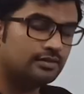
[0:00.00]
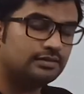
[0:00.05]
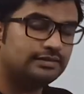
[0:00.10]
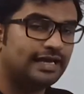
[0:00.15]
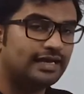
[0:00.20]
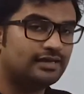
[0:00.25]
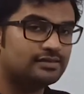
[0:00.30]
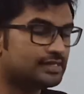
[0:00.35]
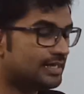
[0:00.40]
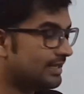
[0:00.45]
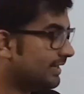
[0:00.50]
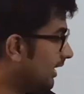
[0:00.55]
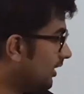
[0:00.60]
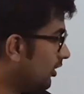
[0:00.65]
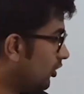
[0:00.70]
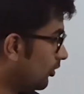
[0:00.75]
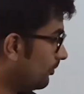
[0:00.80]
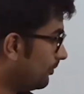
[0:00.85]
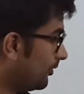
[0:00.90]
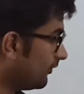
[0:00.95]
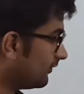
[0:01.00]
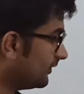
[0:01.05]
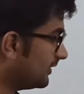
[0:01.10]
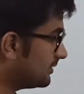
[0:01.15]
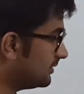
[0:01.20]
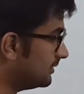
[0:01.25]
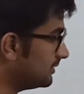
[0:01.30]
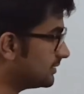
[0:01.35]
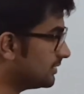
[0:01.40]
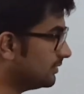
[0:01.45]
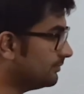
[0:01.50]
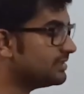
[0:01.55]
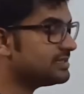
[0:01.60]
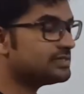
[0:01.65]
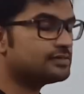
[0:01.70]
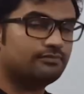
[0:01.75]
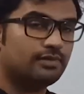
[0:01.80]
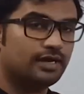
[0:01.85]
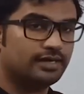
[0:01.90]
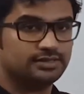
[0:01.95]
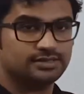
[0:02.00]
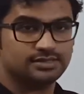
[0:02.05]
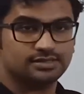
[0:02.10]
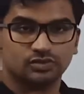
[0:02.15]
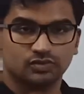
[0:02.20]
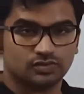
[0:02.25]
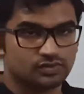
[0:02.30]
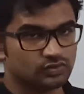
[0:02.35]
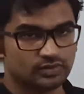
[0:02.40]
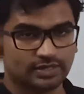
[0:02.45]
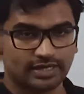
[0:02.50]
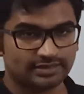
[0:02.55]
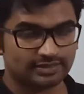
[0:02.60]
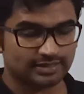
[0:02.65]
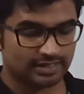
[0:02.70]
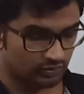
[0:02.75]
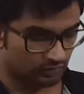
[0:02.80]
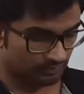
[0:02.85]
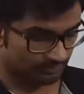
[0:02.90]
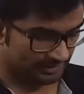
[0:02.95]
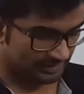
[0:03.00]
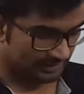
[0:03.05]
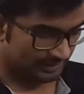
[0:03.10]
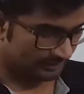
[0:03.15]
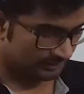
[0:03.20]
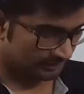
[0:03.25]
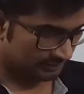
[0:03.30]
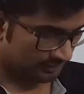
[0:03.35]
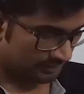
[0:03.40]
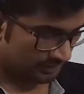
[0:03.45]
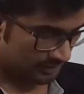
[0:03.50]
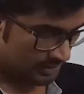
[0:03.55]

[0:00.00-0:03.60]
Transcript: they are saying entropy of the system is minus 2, so that cannot be correct.